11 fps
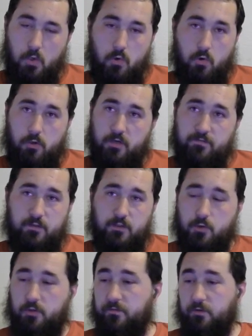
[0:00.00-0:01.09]
or even
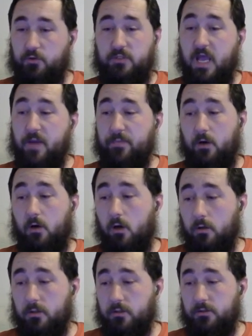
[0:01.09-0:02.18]
don't even use the app at
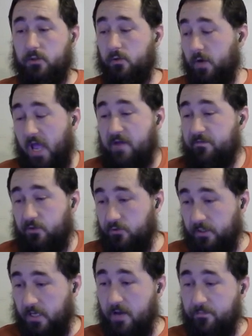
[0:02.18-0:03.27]
all because you don't have to
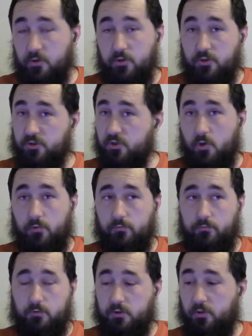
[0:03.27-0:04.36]
use the app. You can just go
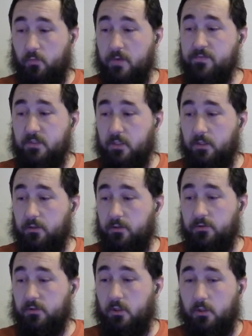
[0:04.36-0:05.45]
to the website and
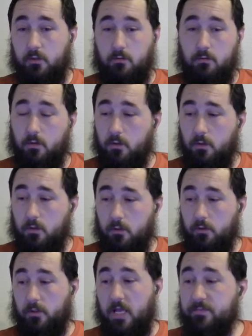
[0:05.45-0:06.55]
use it on yep.
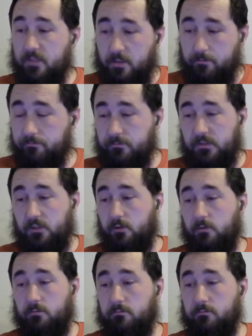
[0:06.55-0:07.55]
your laptop. So,